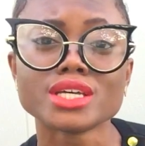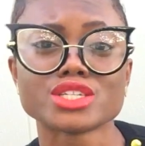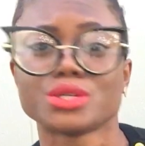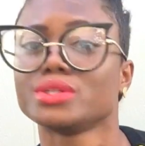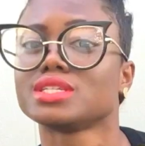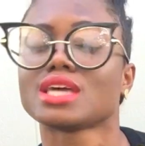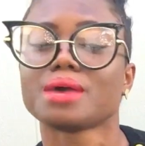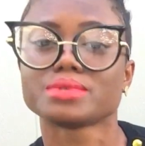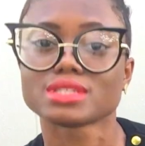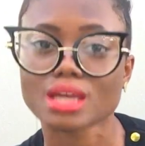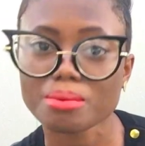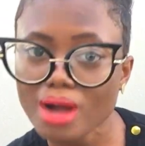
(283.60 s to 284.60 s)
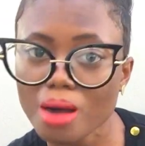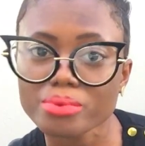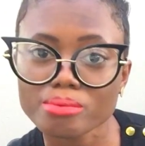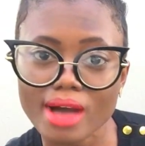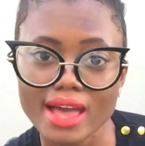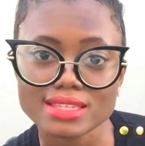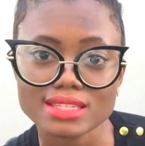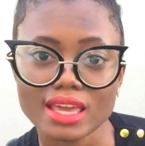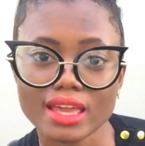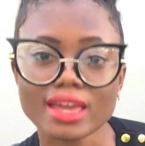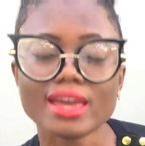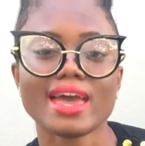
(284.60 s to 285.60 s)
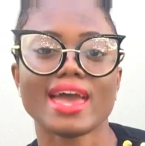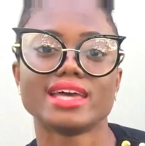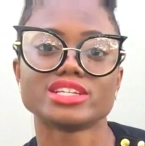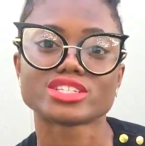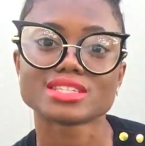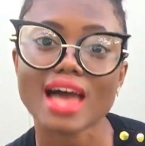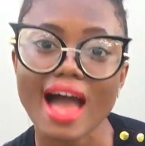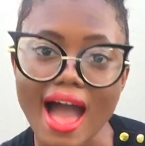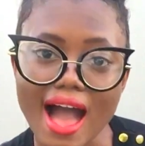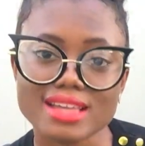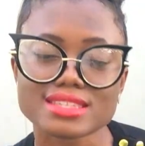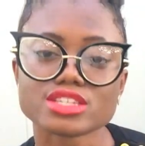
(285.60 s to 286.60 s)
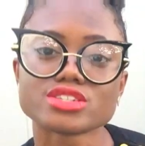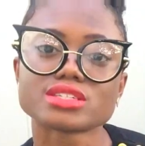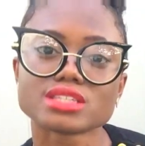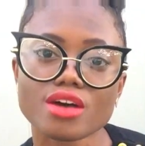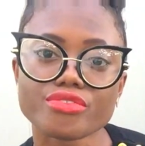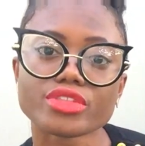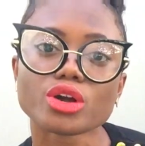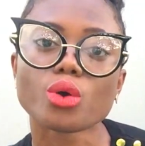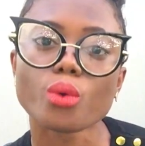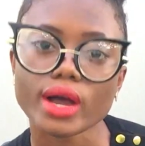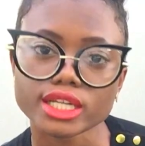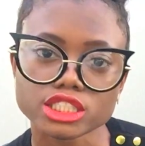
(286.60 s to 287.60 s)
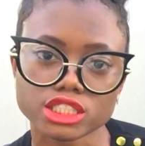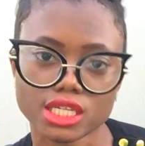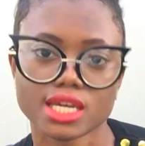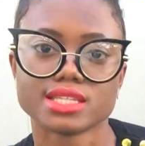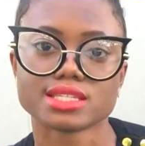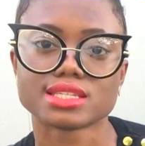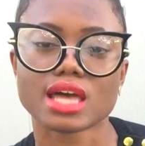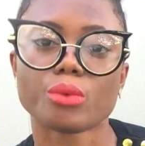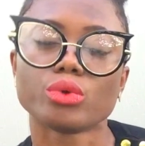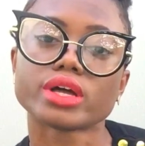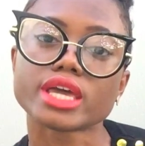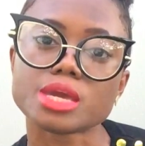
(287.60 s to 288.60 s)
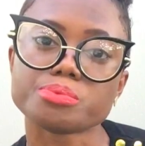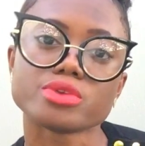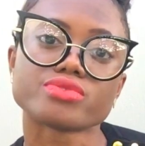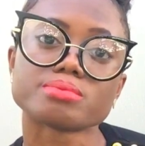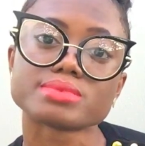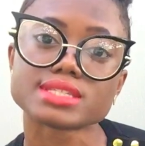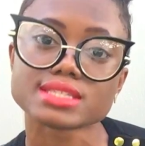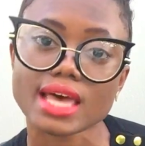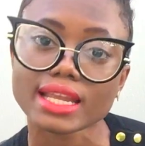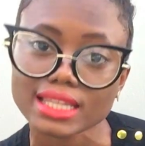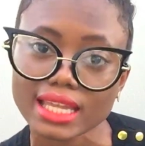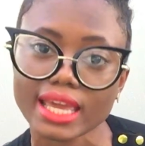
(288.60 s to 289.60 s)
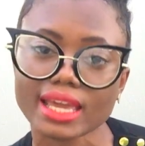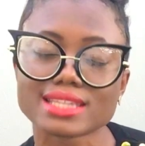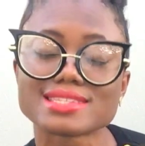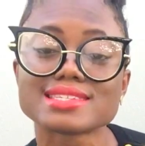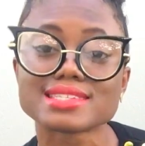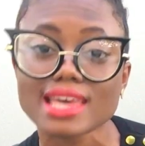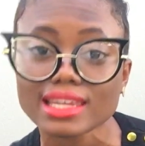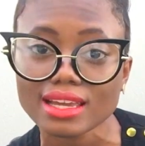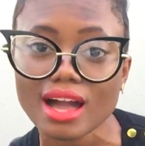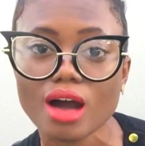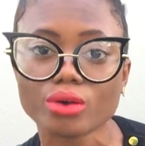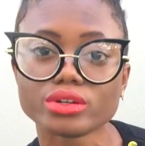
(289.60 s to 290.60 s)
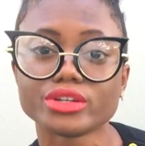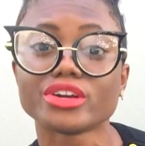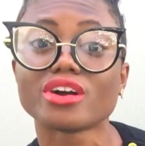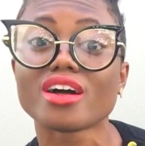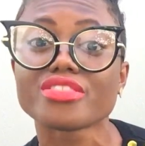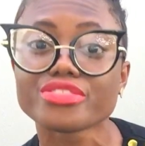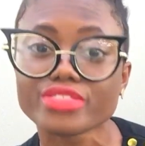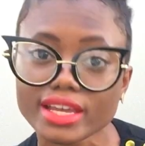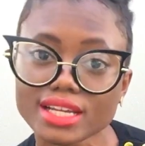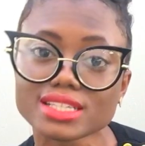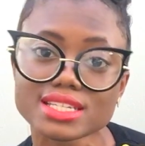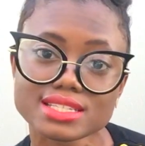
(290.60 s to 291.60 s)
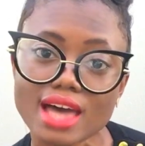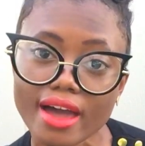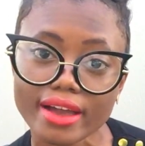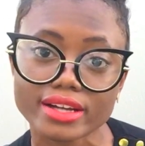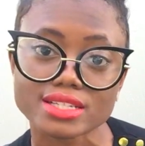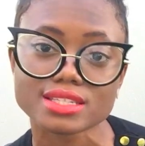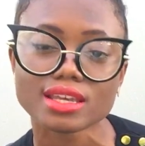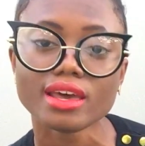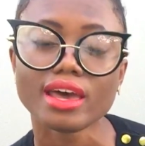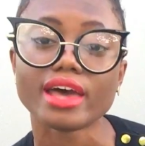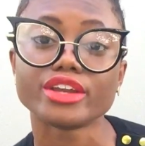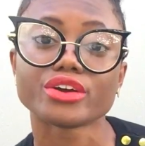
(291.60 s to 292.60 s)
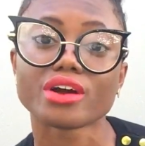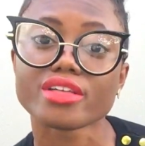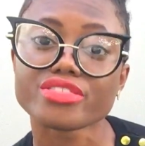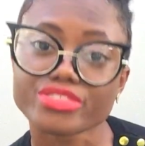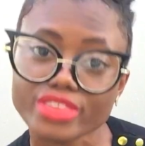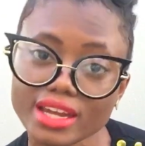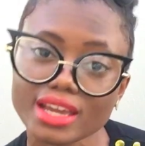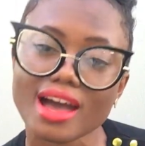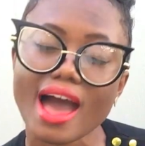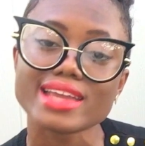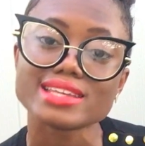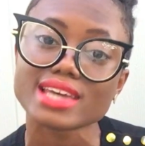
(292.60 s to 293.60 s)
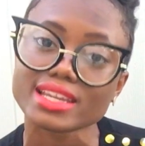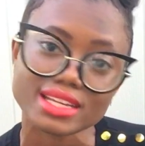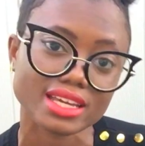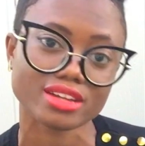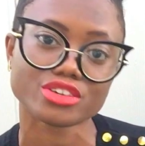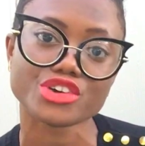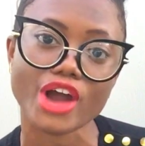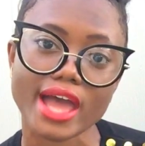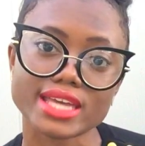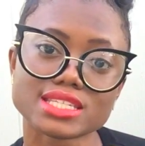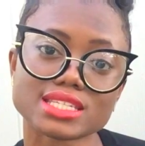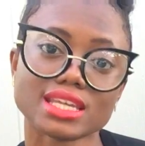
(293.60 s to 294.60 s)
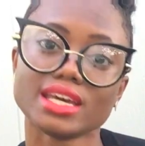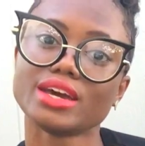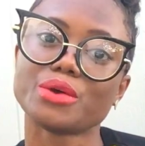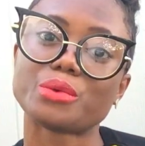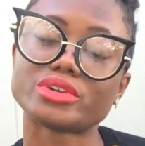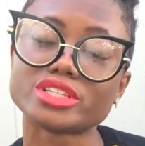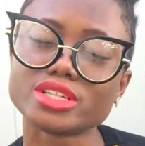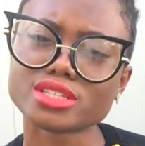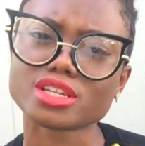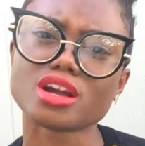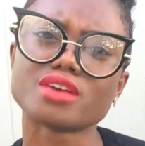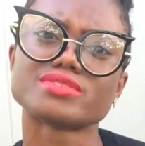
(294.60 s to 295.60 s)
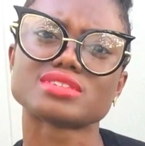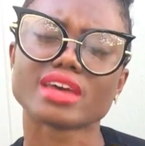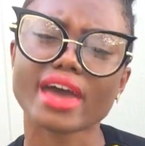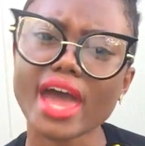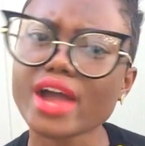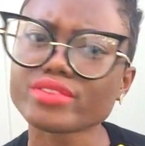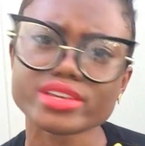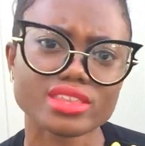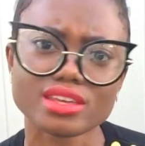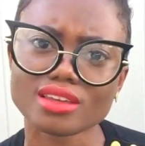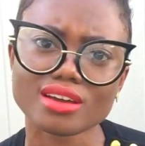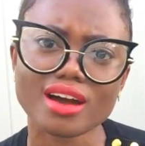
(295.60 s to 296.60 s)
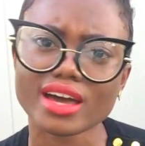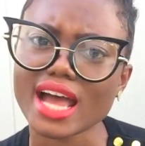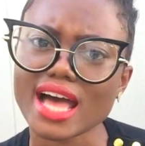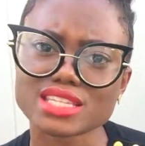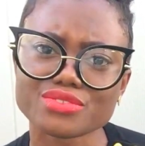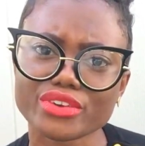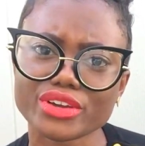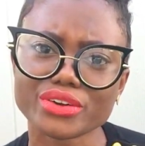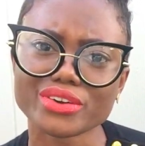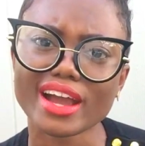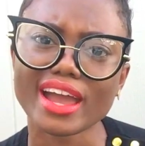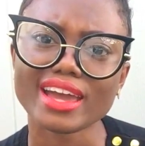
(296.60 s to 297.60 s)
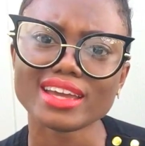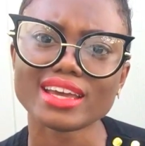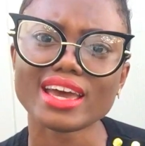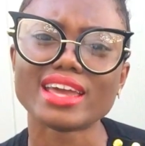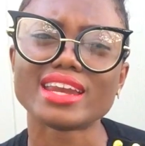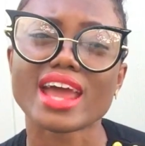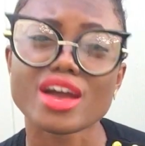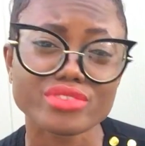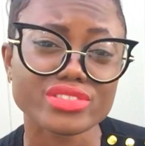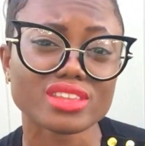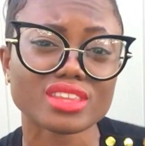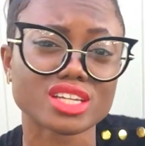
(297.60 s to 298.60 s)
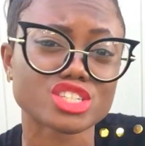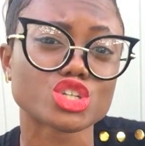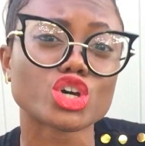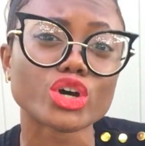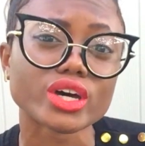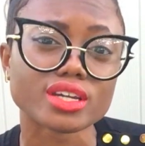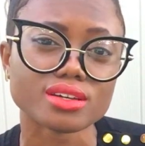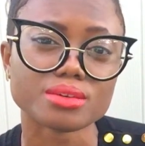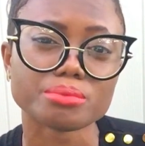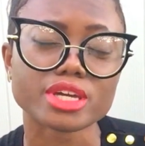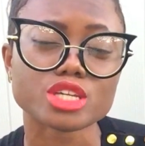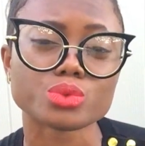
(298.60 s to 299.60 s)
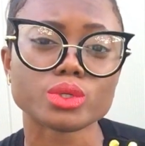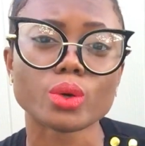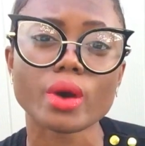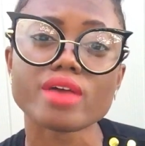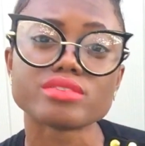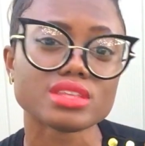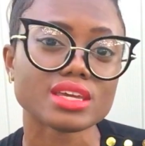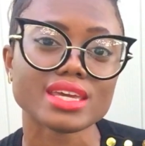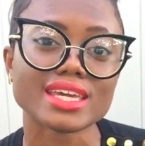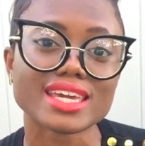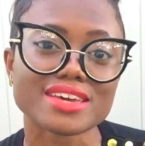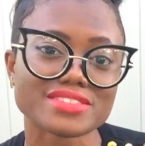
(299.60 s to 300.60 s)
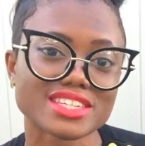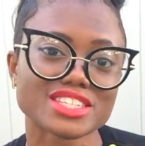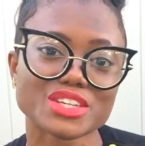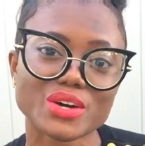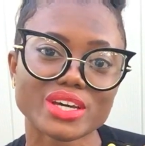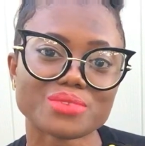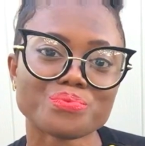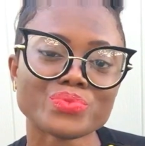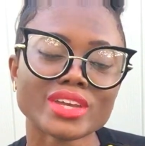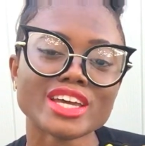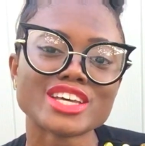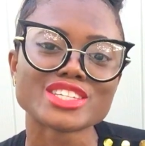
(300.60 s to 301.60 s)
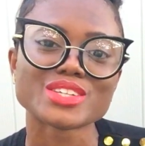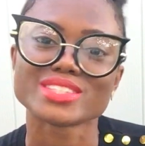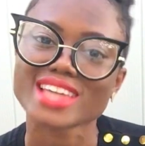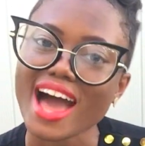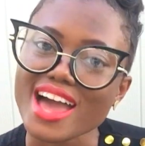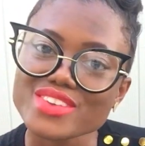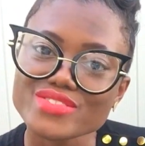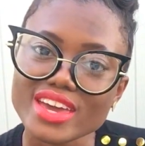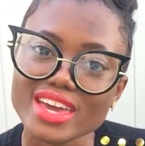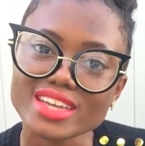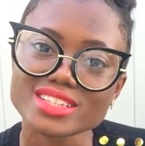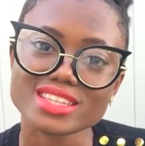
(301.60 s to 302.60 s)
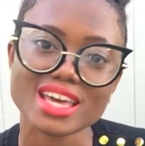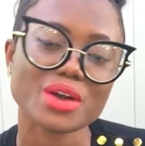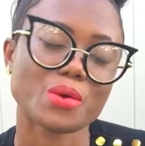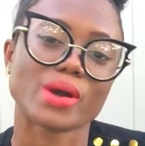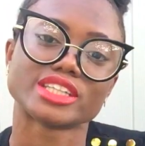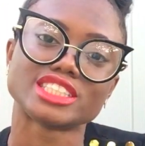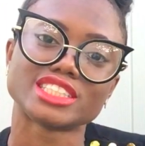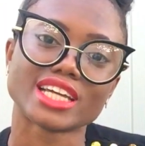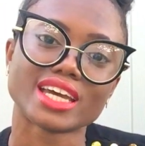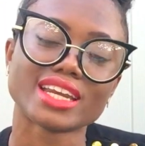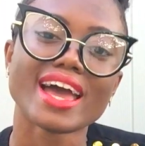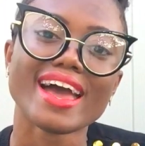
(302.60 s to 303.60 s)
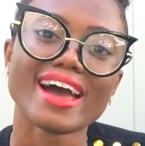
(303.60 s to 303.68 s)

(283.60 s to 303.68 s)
So it's time to stop compromising and just ask yourself the questions that will keep you from settling and selling out on your authentic desires and your authentic identity in Christ, which deserves everything that God has for you, right? And everything that is good. because we know everything He gives is good. So dive into that question,